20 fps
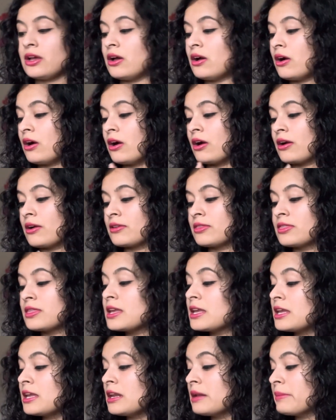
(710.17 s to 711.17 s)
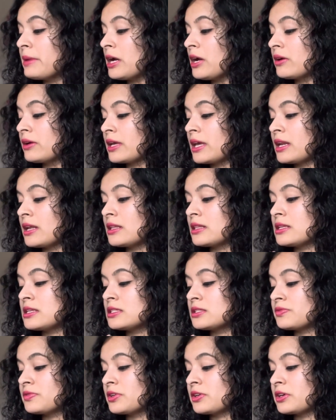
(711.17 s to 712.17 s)
are thinking about getting
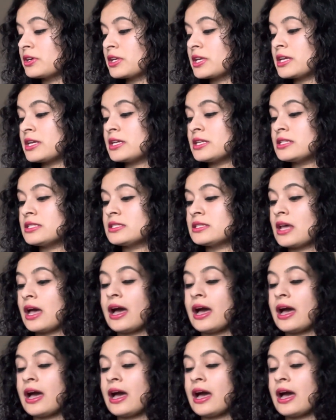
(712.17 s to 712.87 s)
these for your kids,